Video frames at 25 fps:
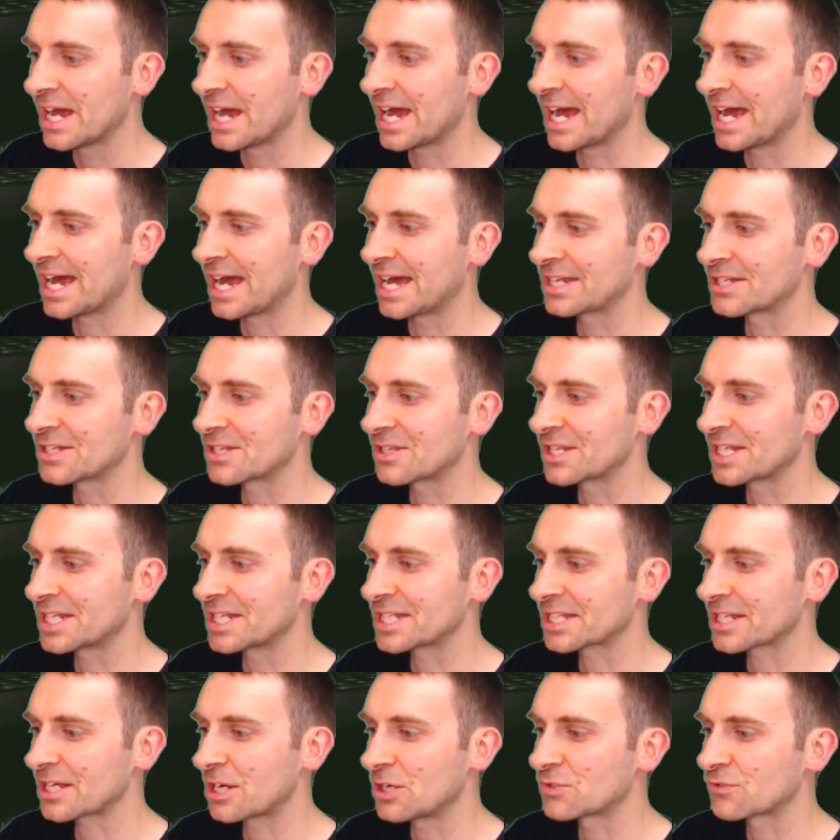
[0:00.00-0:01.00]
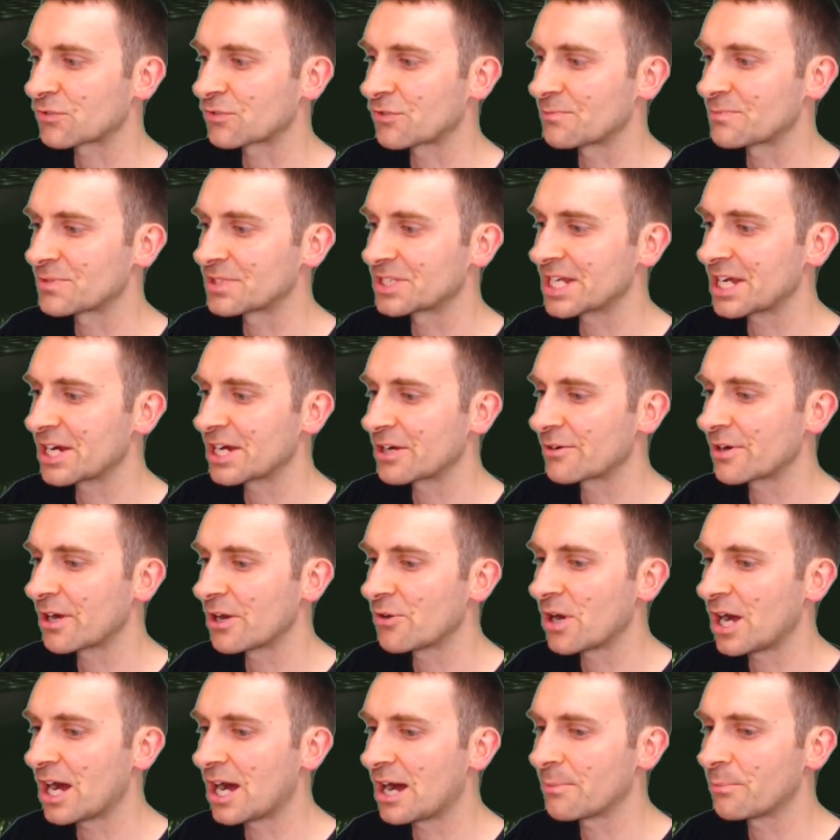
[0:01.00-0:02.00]
and this goes from
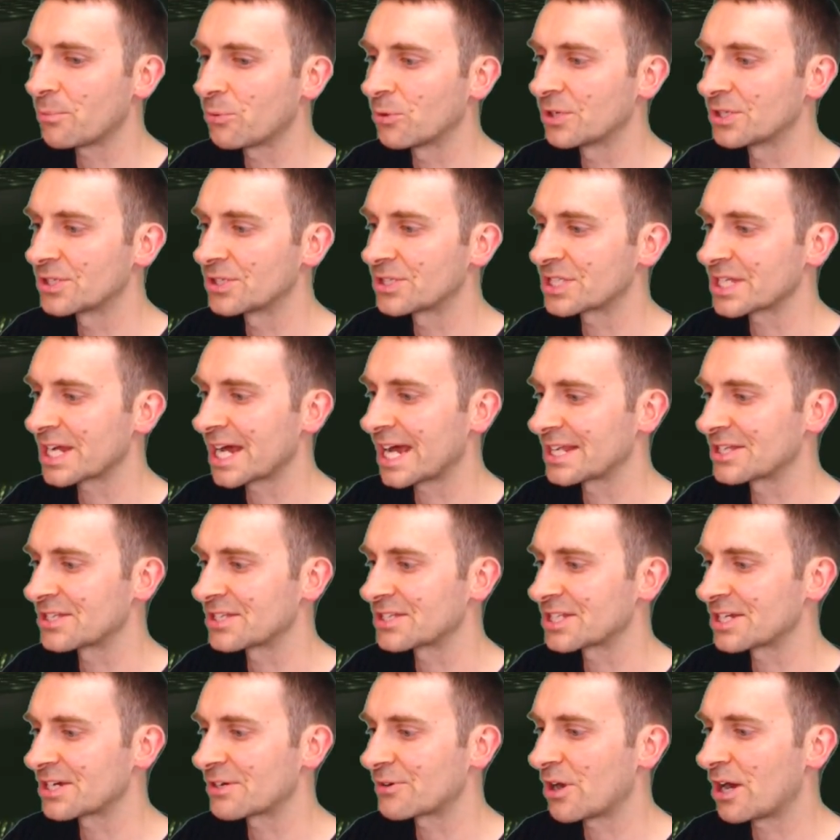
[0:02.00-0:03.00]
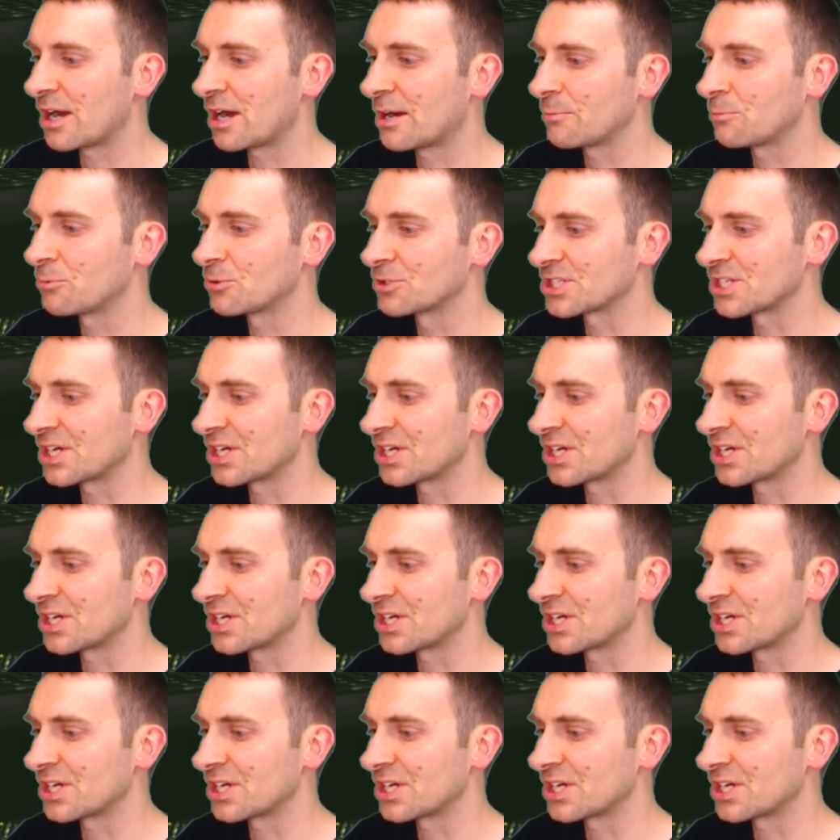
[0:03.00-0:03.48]
0 upwards and 0 upwards.